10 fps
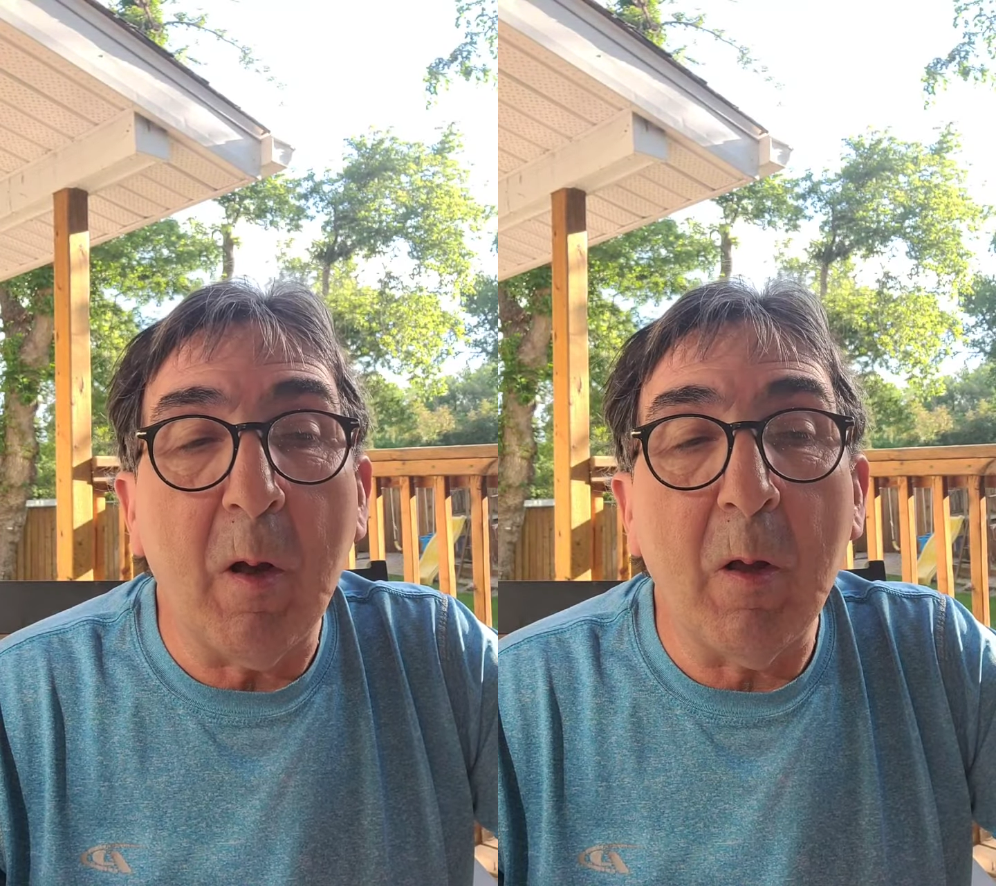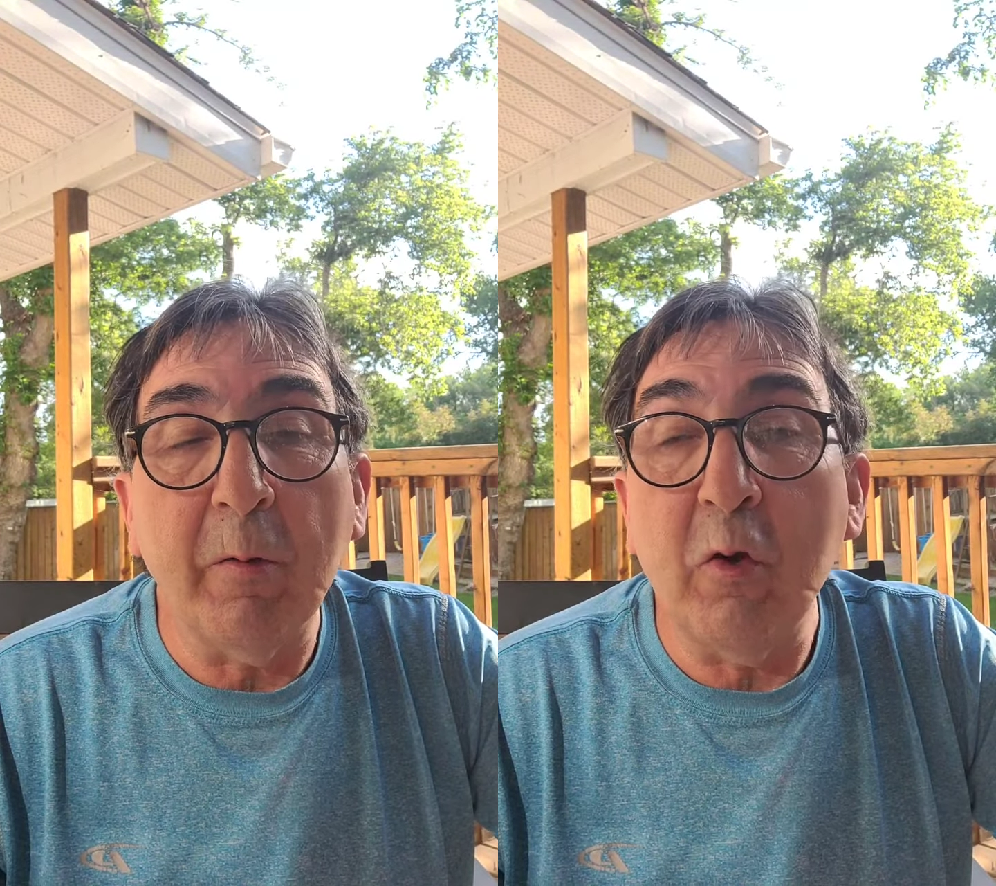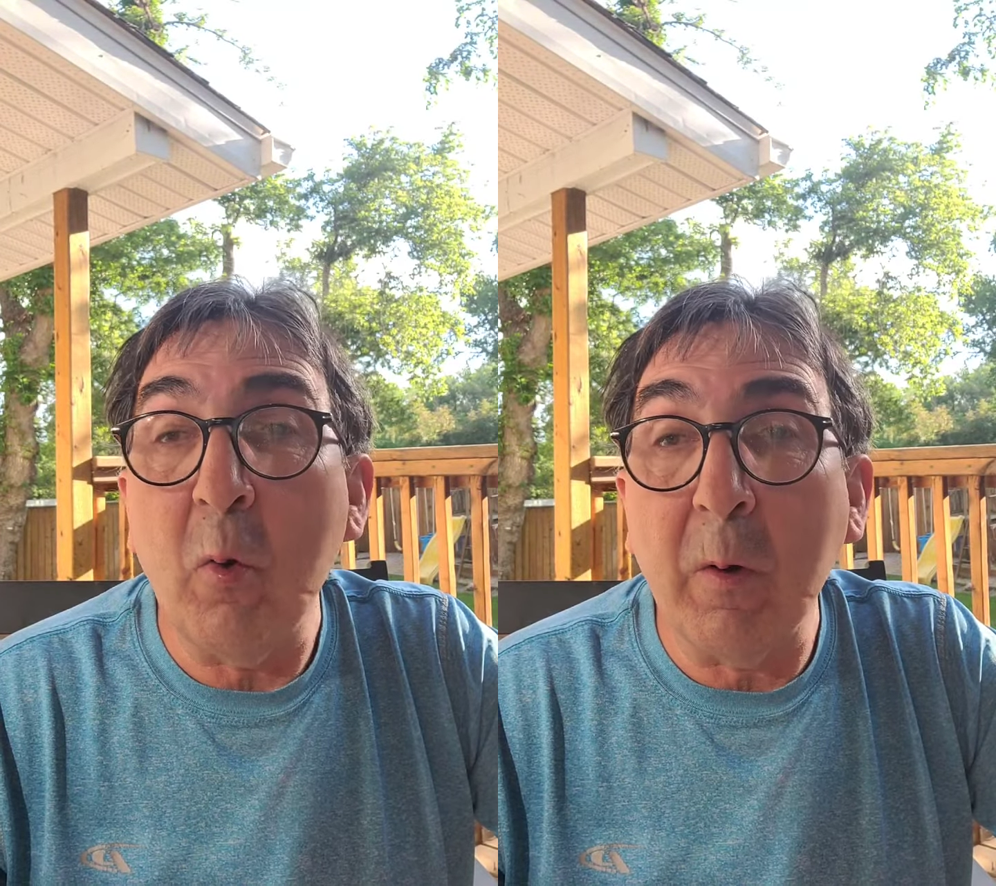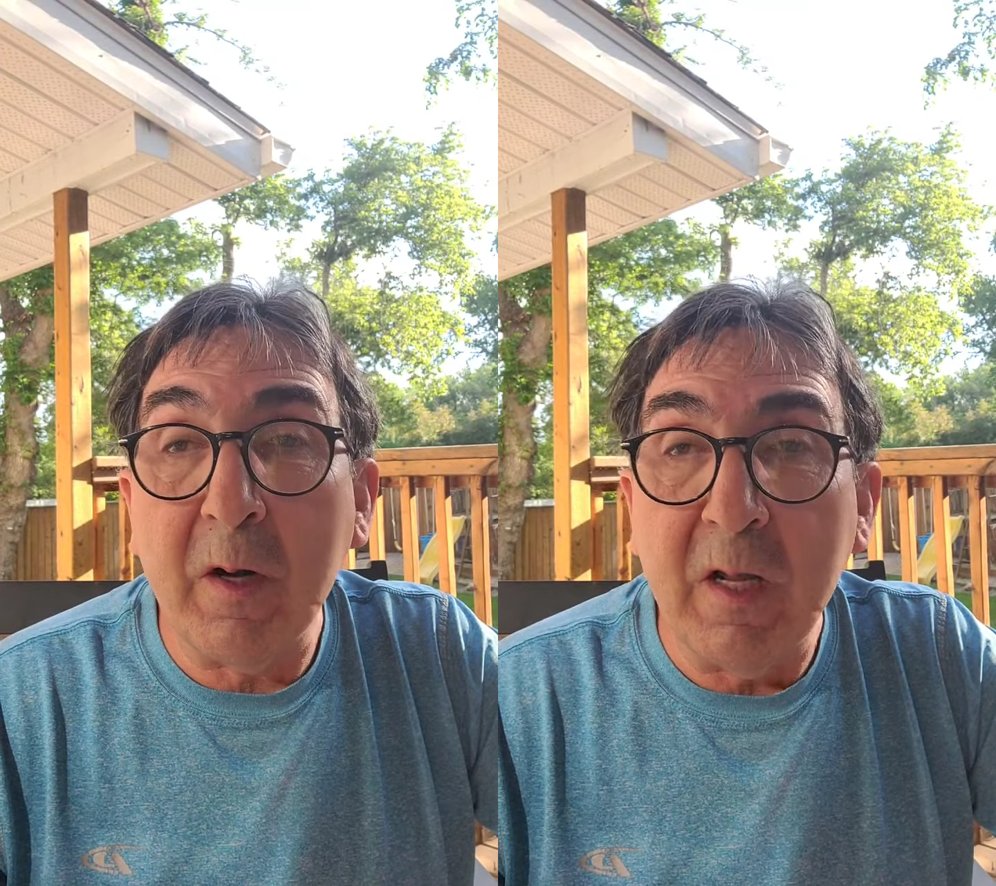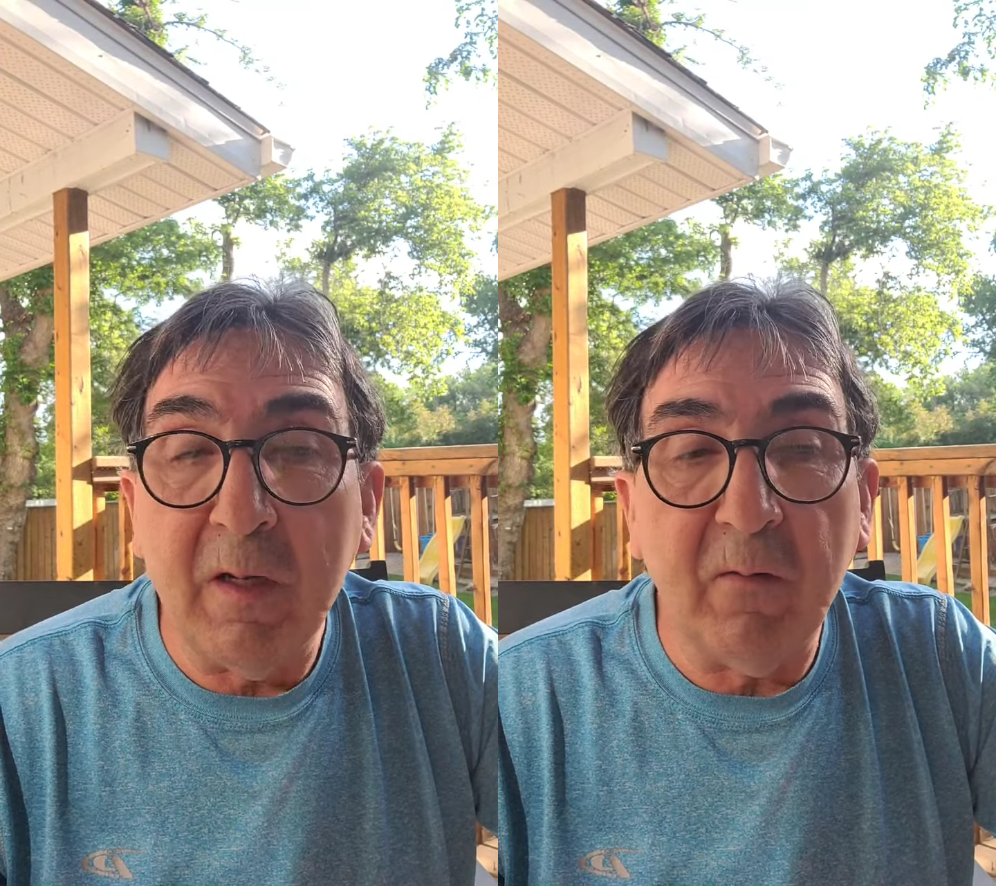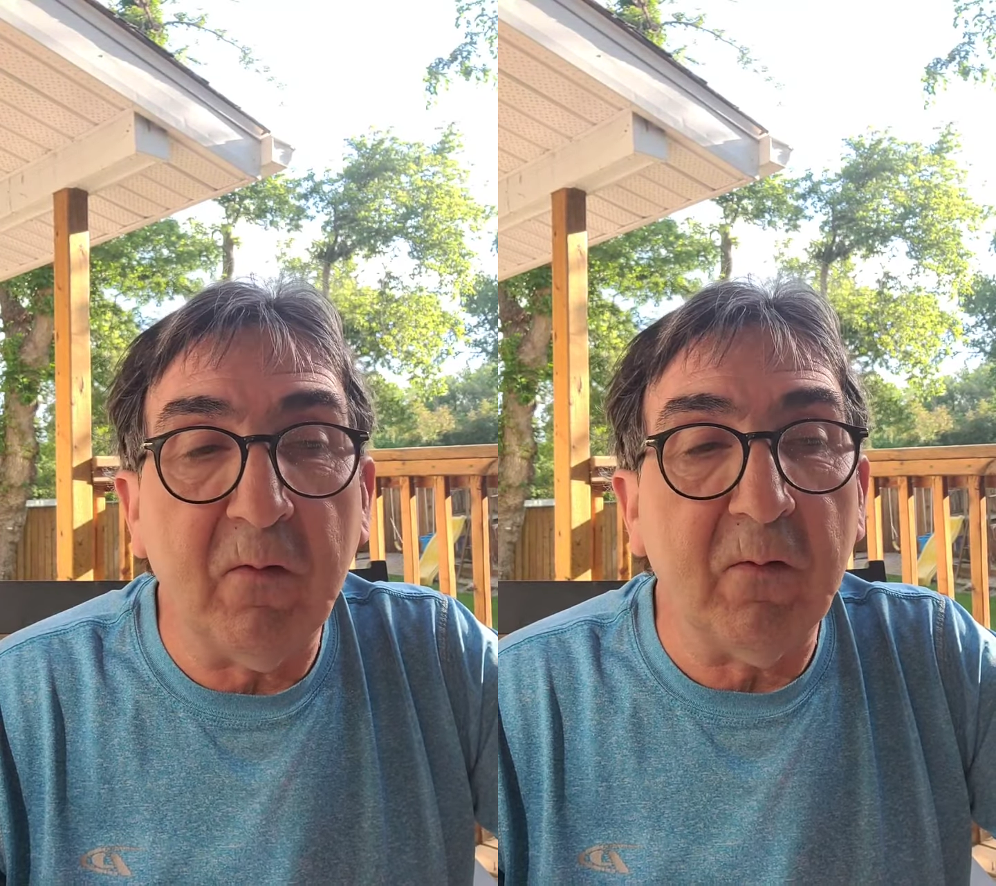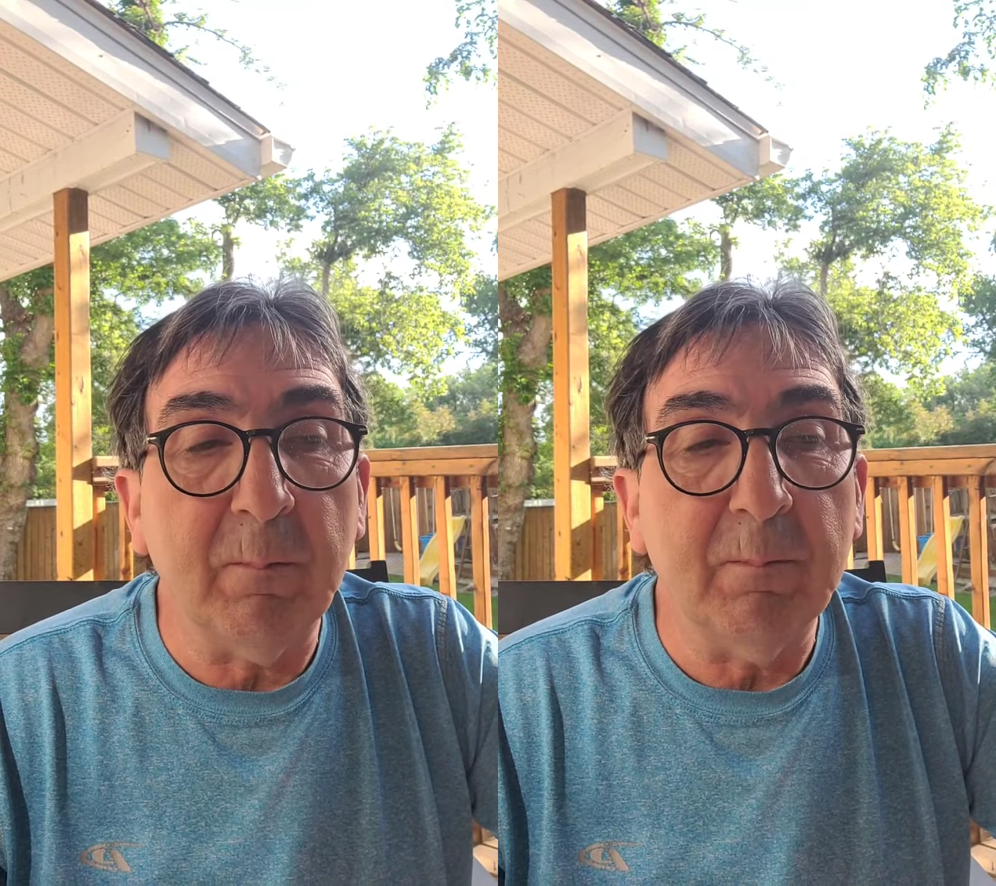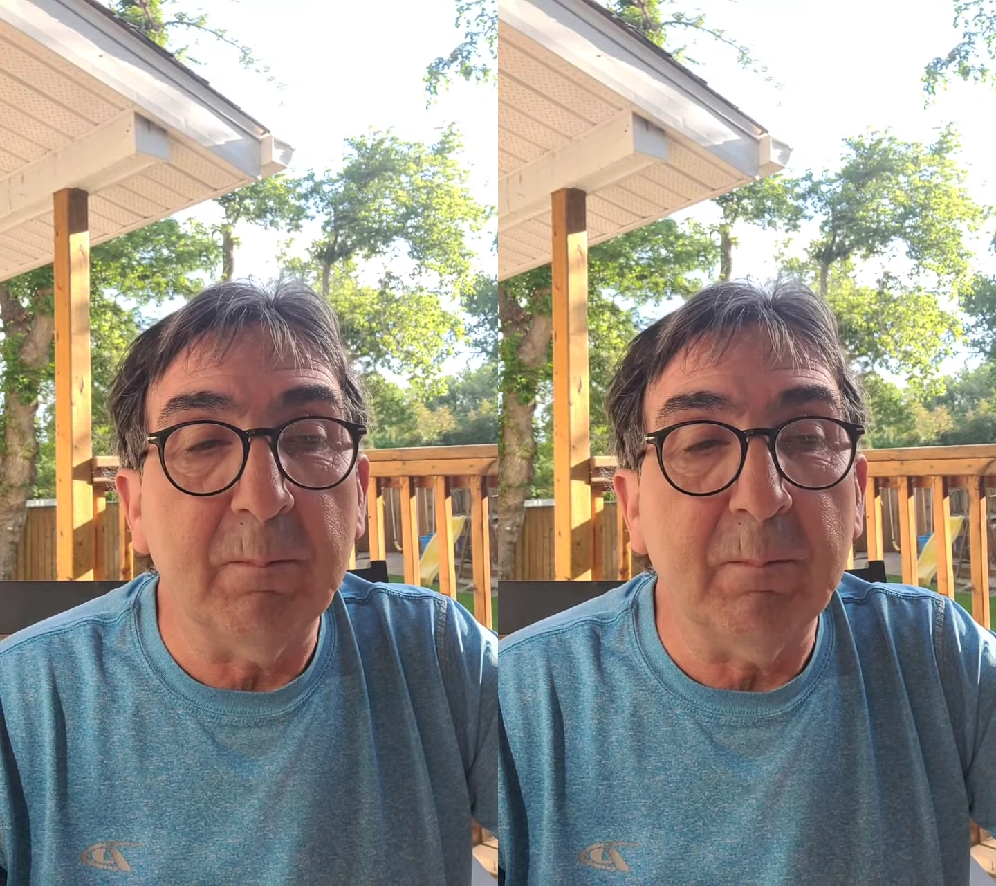all your needs